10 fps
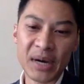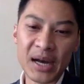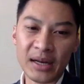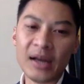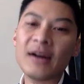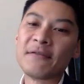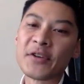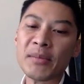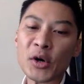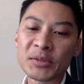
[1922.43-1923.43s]
But for
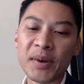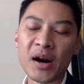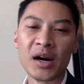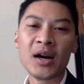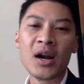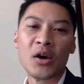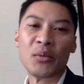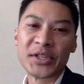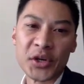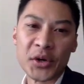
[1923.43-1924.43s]
the most part,
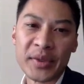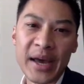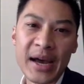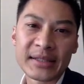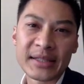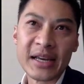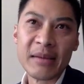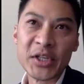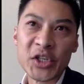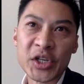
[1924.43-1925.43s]
we showed that
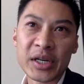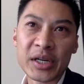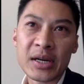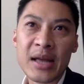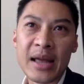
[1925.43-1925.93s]
imaging,